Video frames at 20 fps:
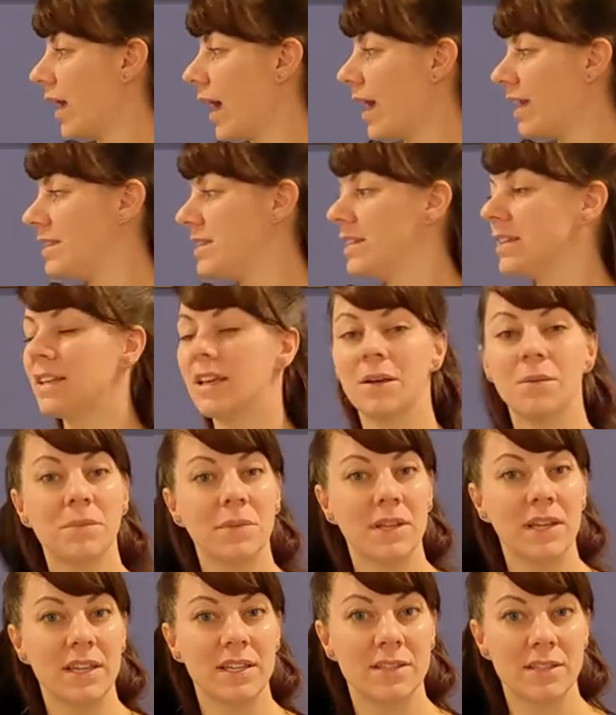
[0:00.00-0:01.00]
I did
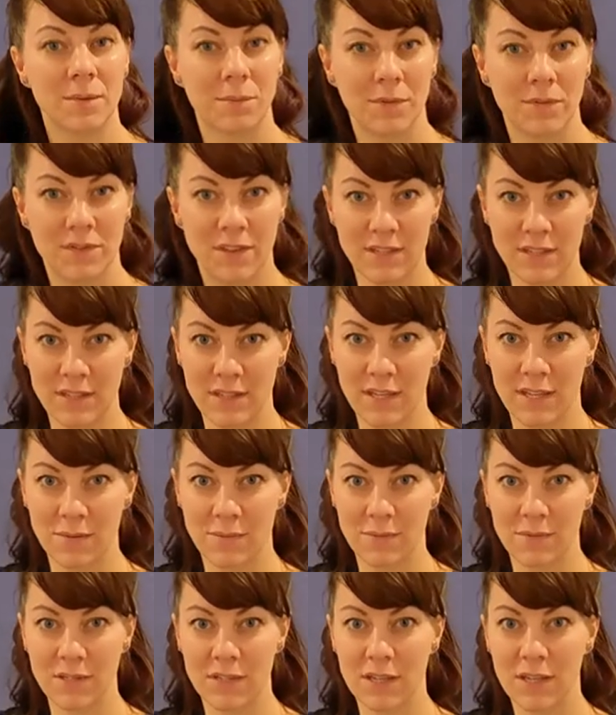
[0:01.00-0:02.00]
complete some of the
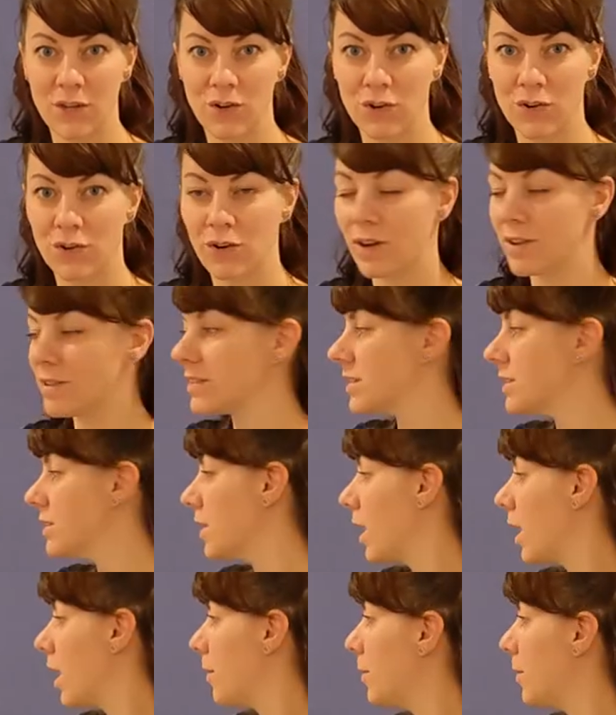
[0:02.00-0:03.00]
seams here across the
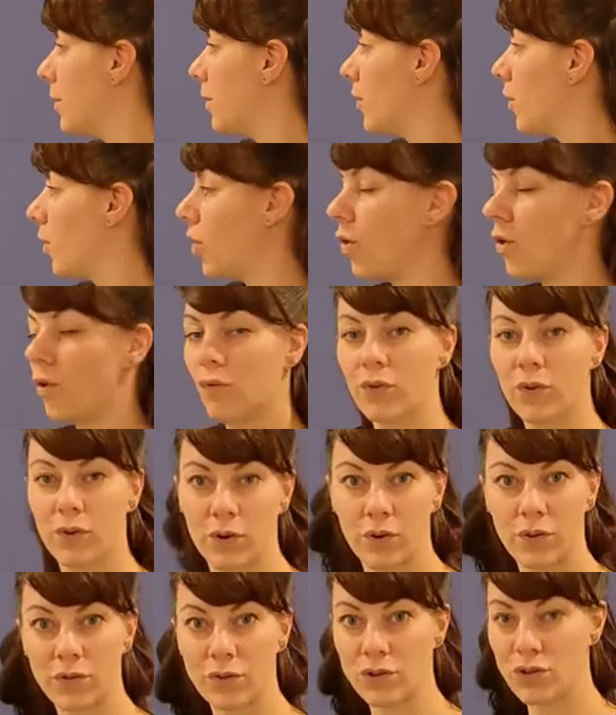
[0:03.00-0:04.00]
top,
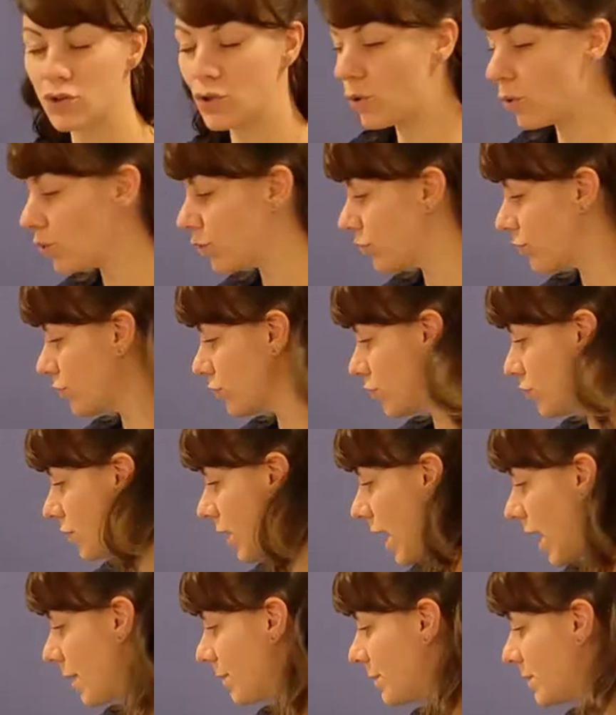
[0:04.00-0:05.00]
over the shoulder
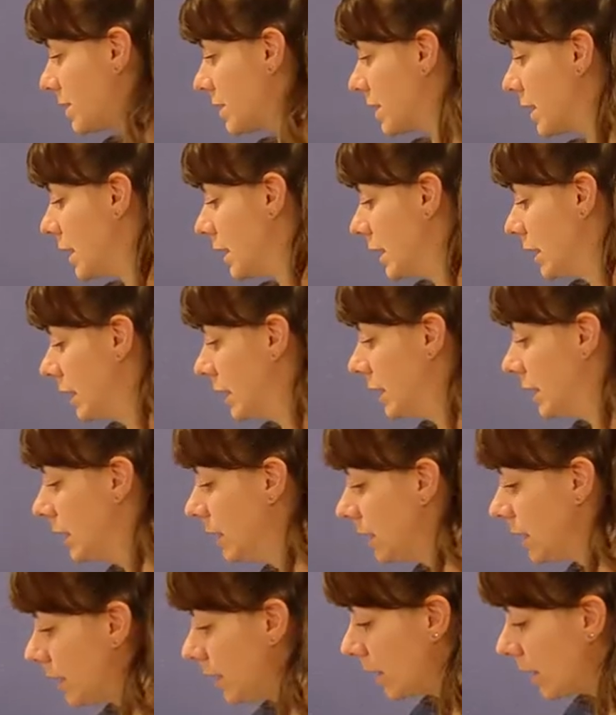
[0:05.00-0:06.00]
straps.
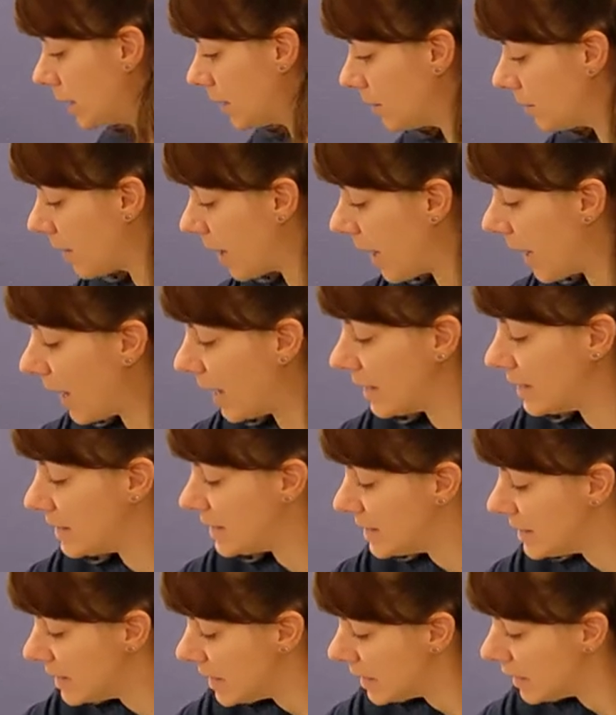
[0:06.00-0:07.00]
I
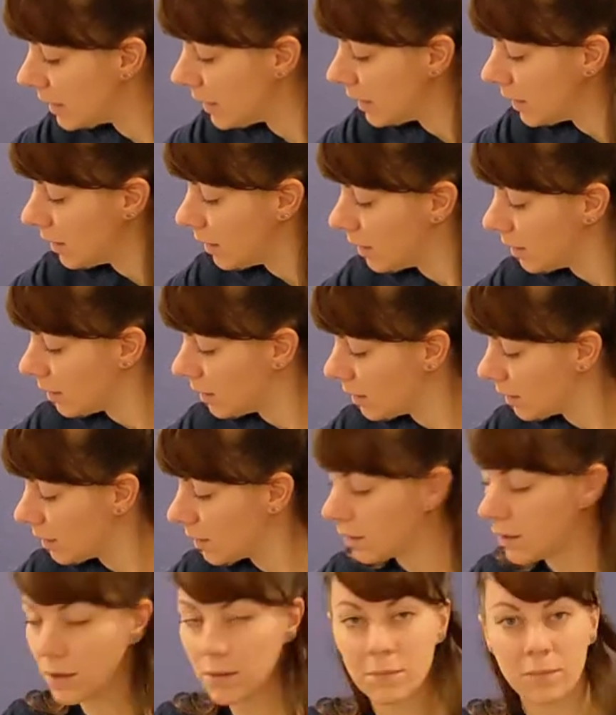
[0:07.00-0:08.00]
did
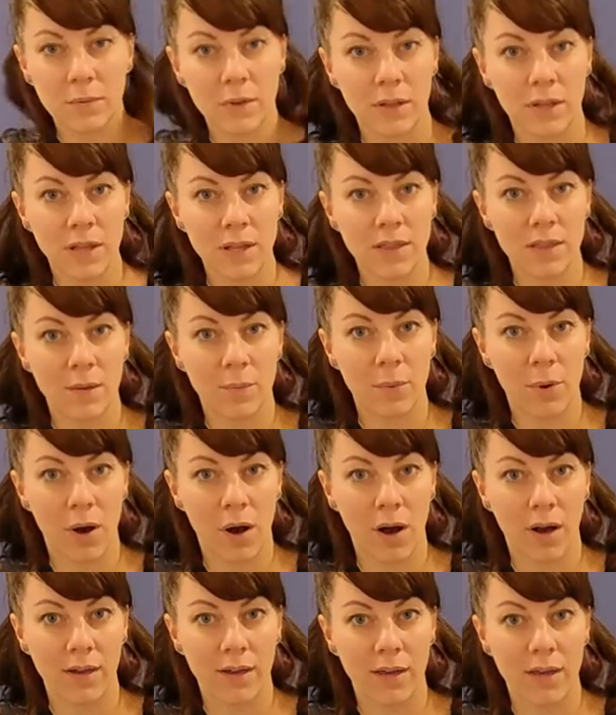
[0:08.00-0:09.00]
complete the
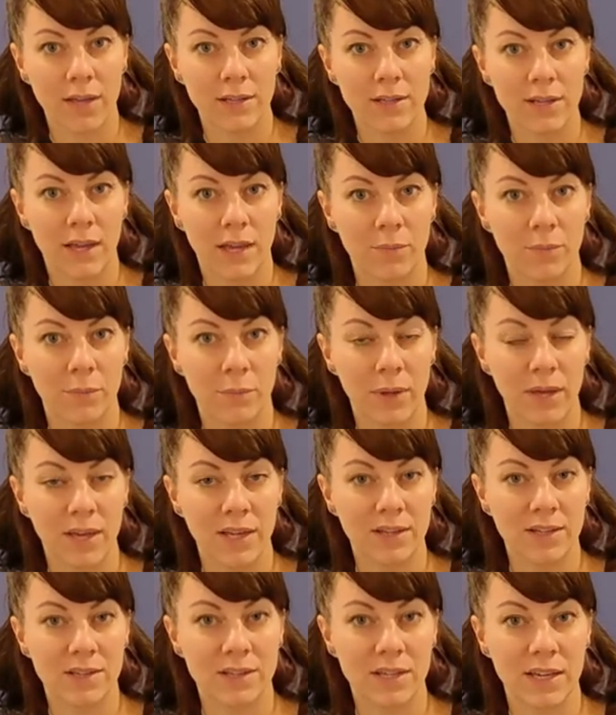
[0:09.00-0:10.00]
pocket and
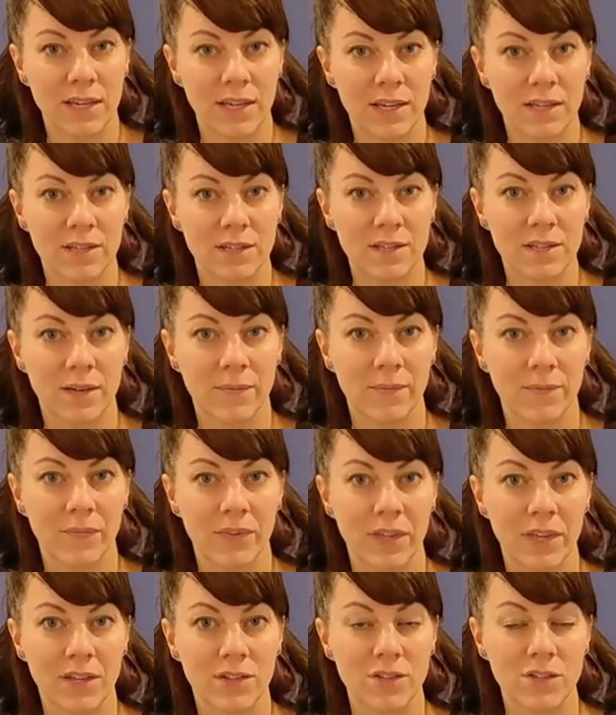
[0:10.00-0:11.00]
pinned it
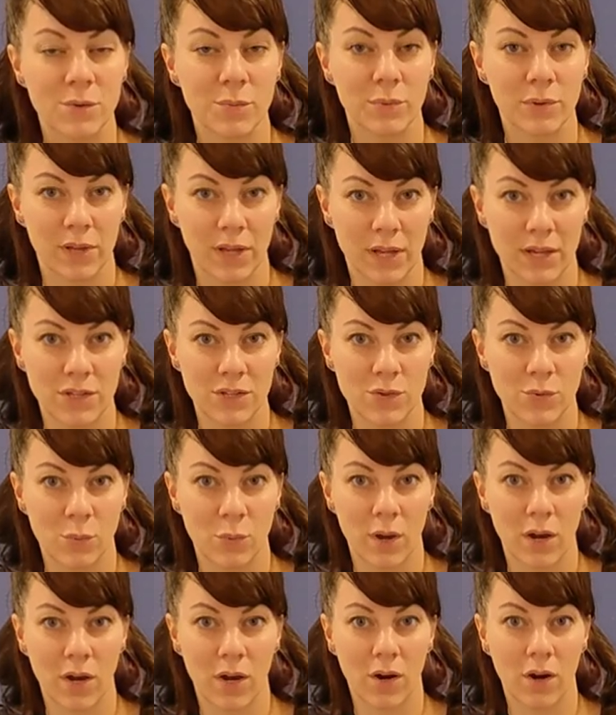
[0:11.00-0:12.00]
into place
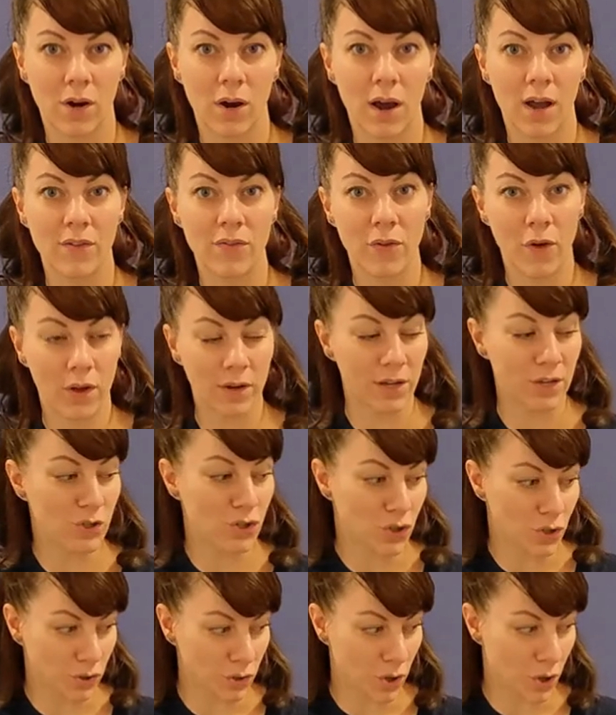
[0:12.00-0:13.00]
where I thought it
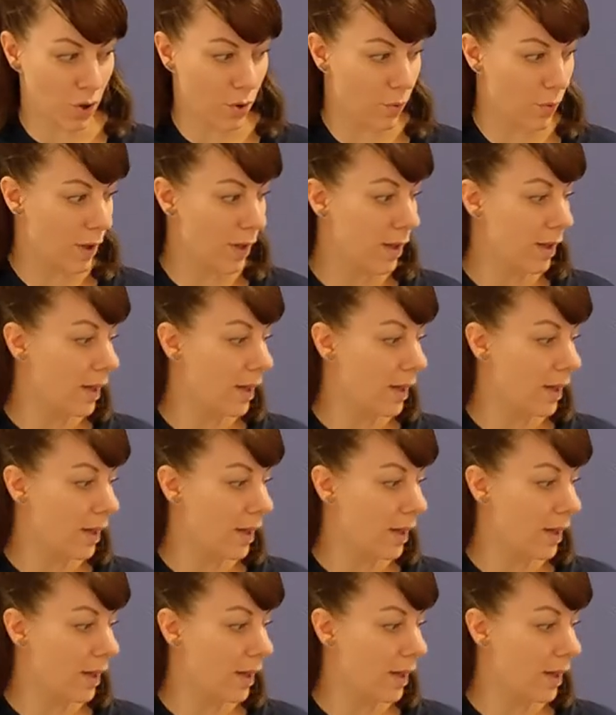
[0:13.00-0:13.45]
should go.